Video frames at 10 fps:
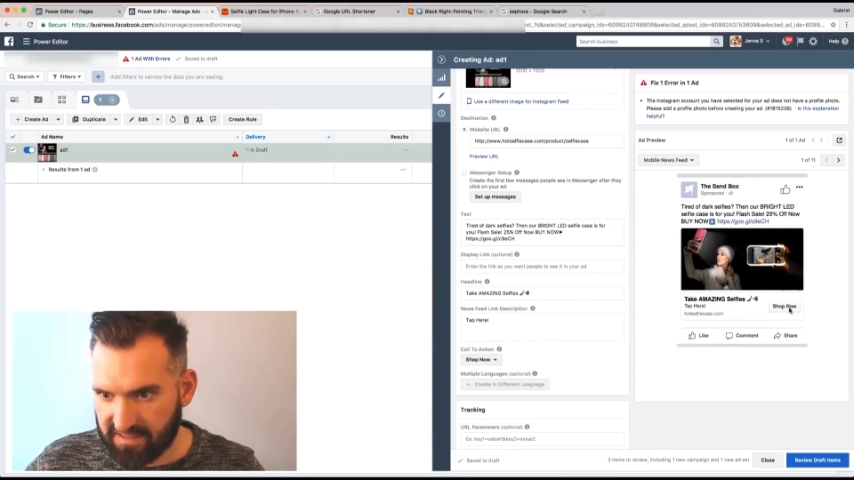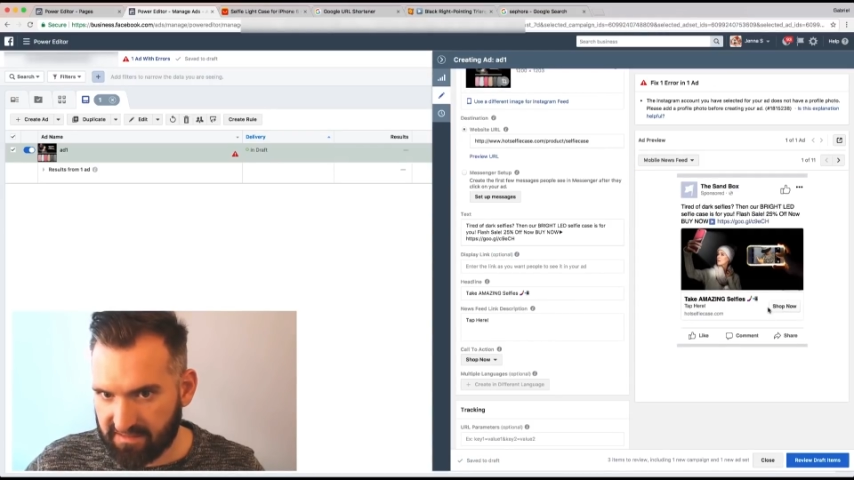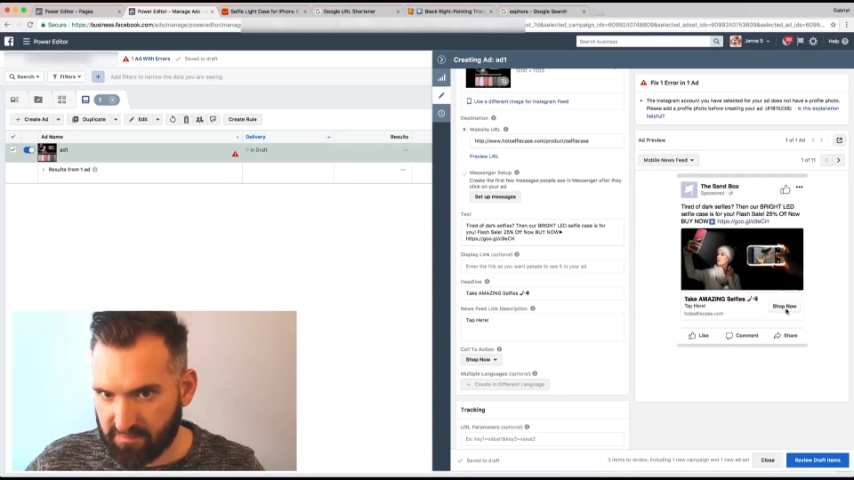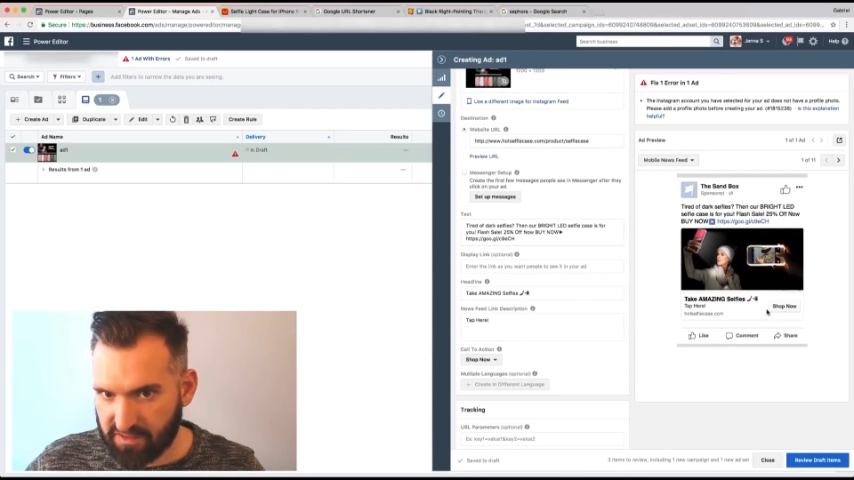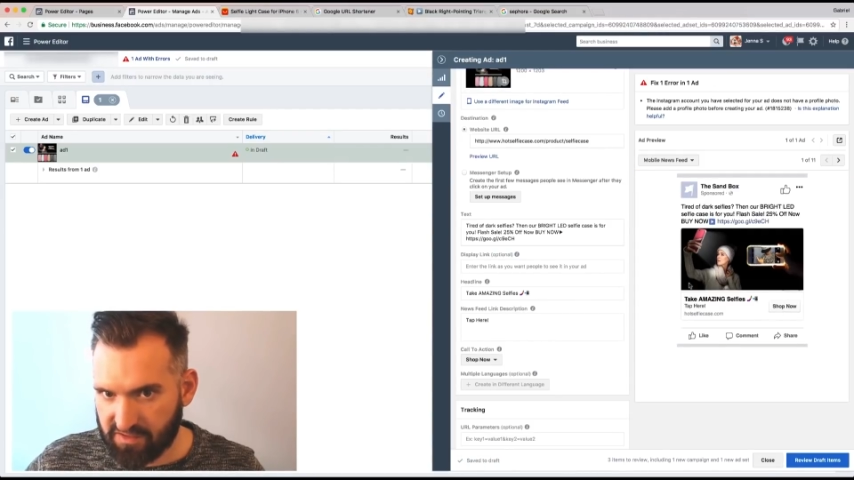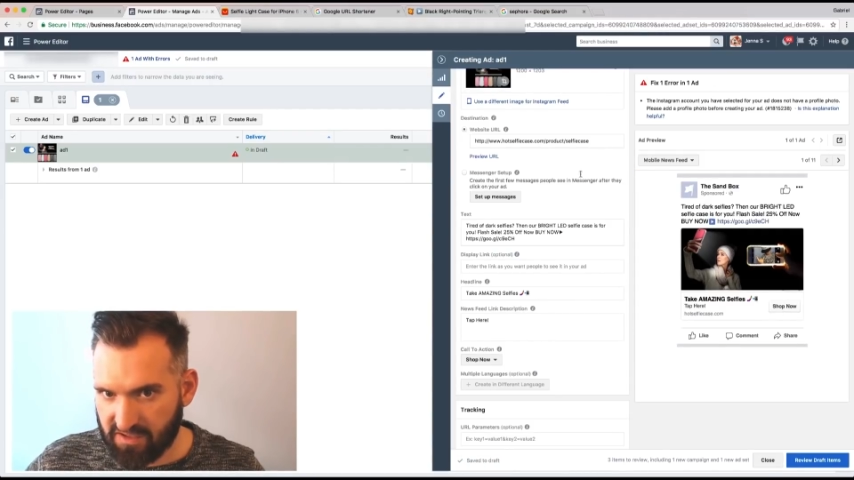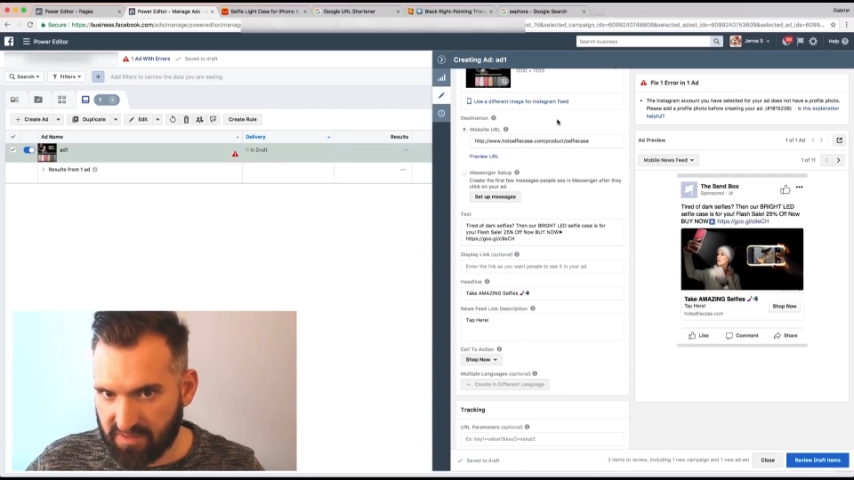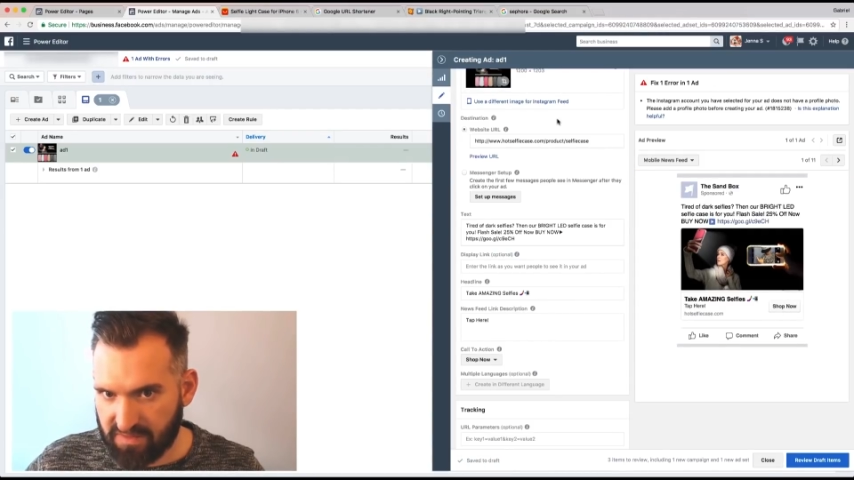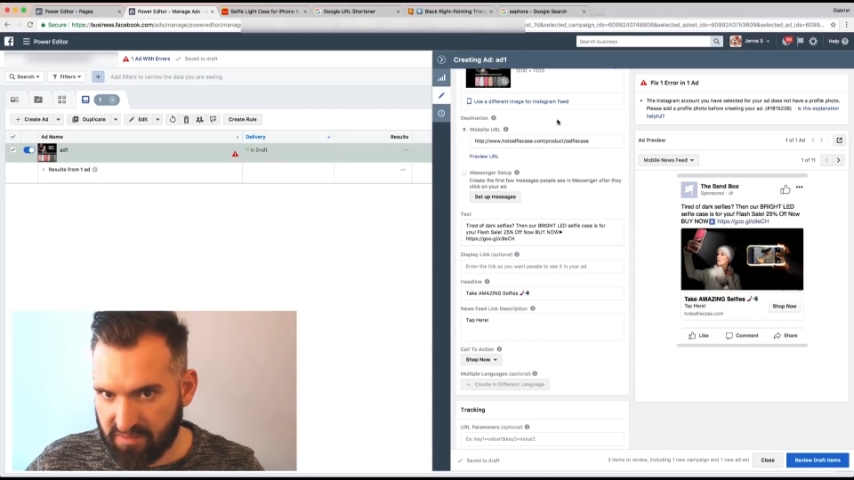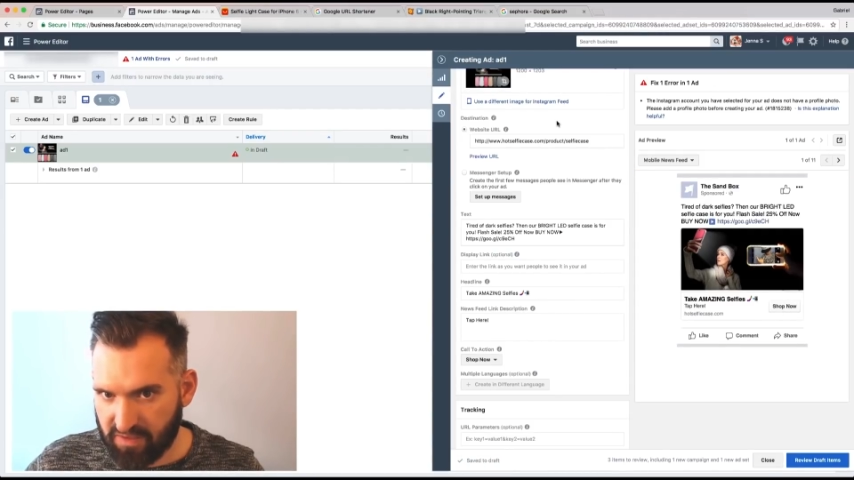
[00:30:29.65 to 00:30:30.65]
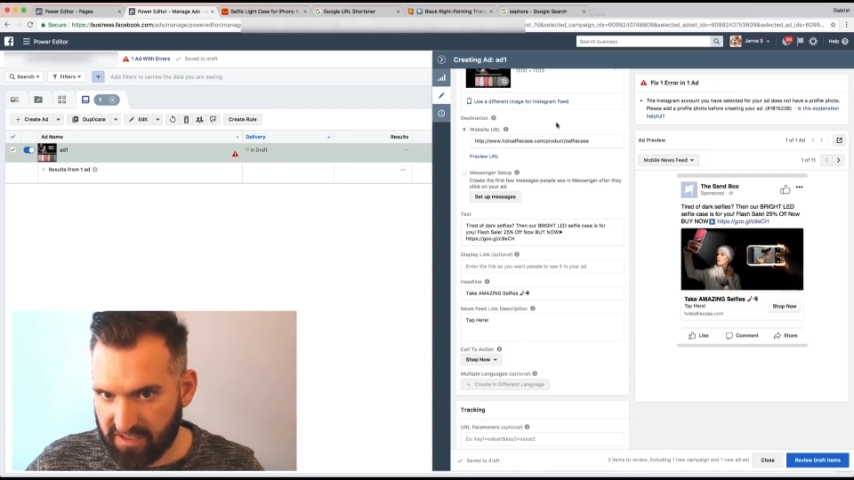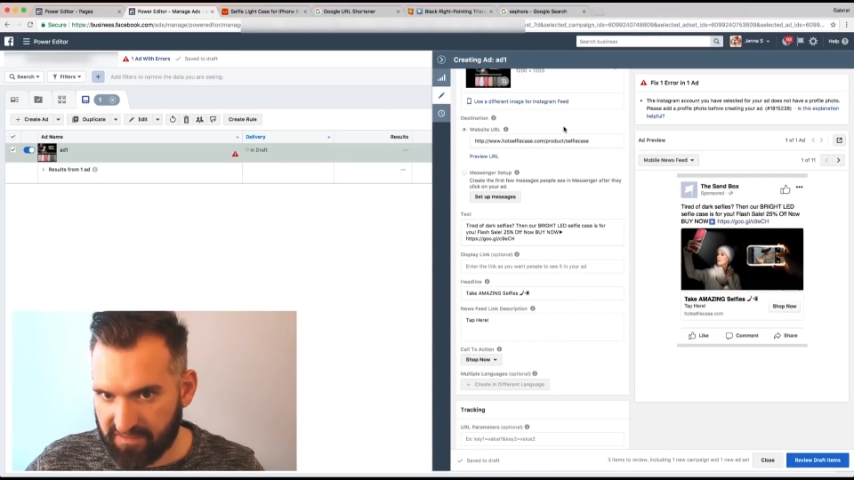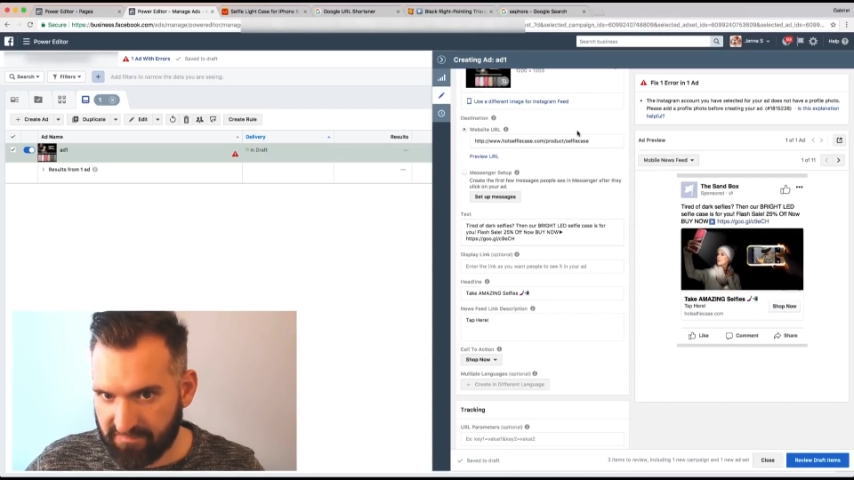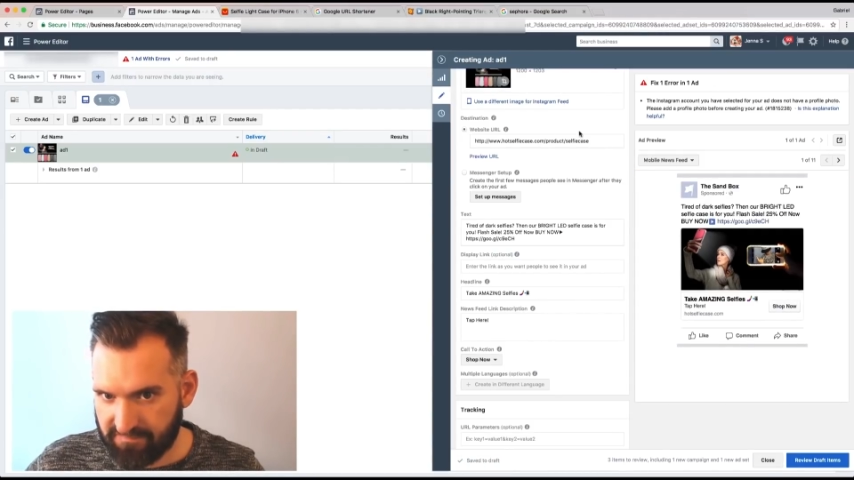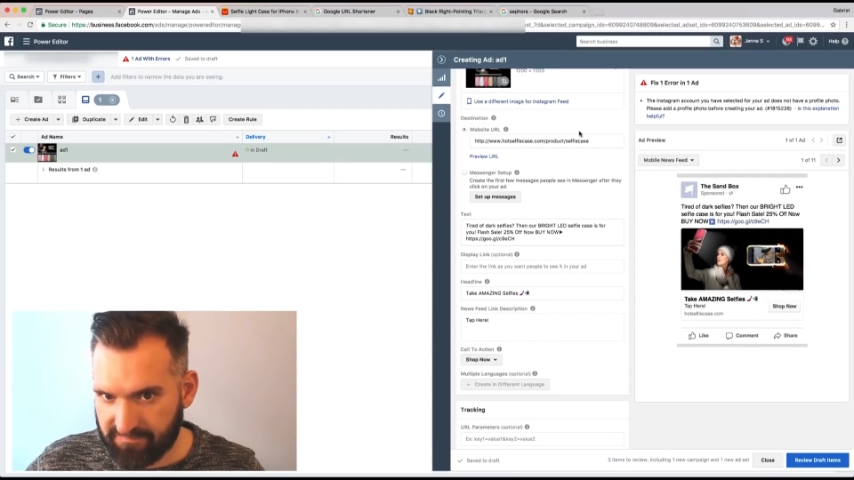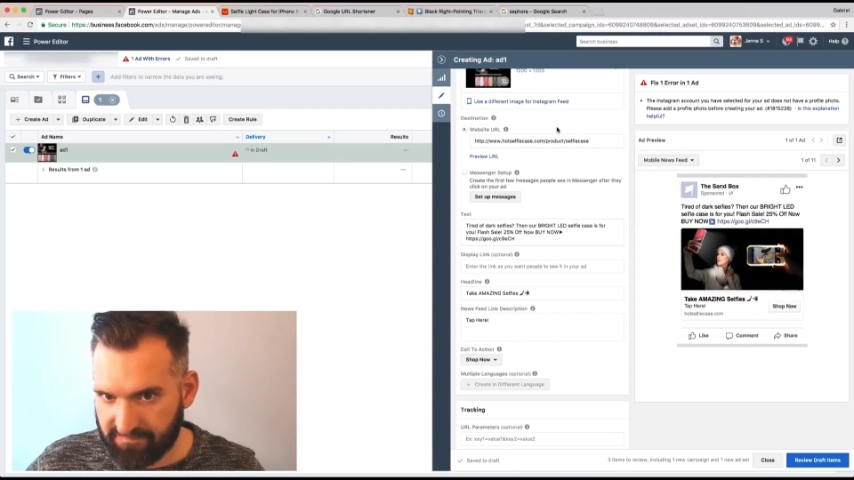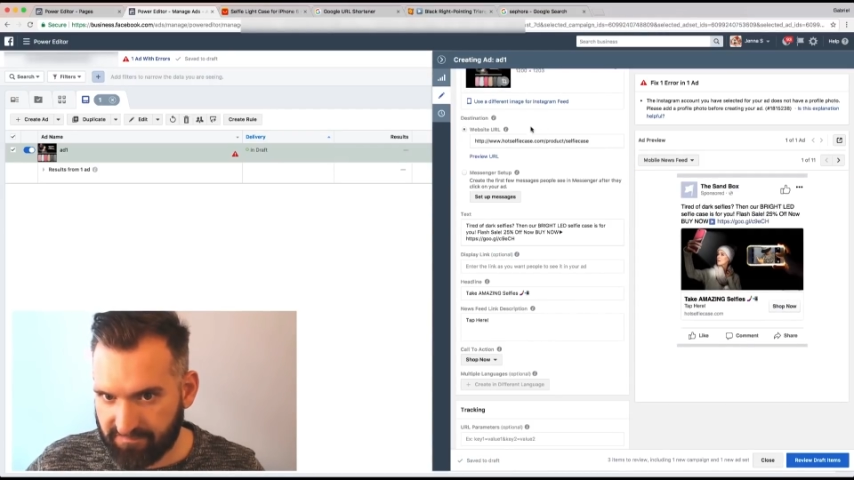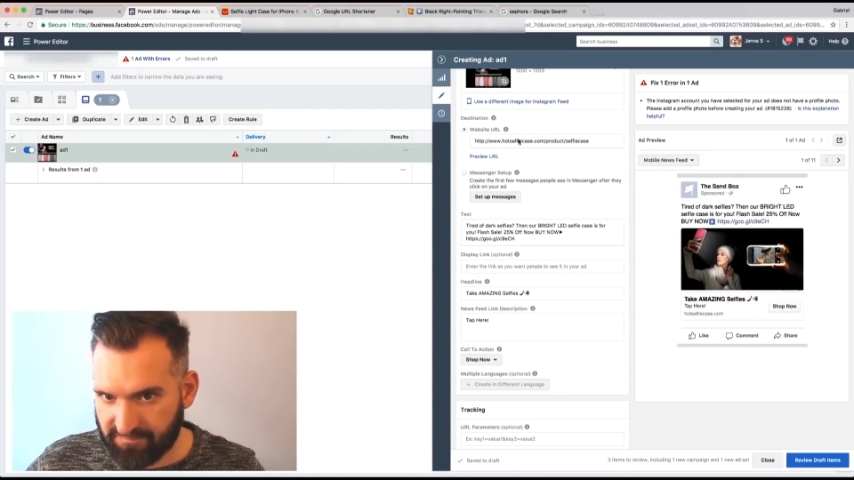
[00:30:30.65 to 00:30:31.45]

That's going to be the shop now button.